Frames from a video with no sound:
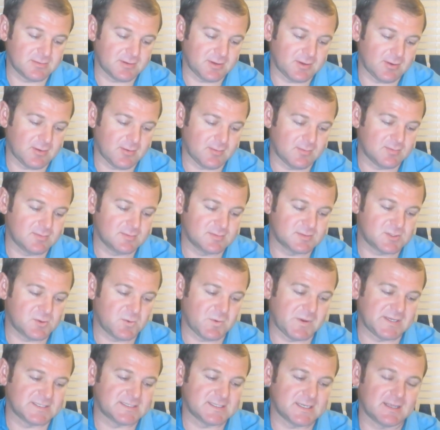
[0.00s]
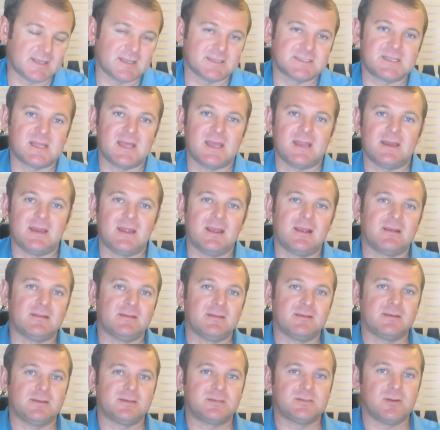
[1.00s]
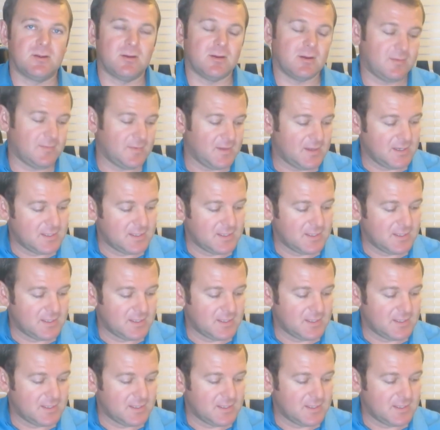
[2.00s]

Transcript: you know, squeezing against that neck of the guitar.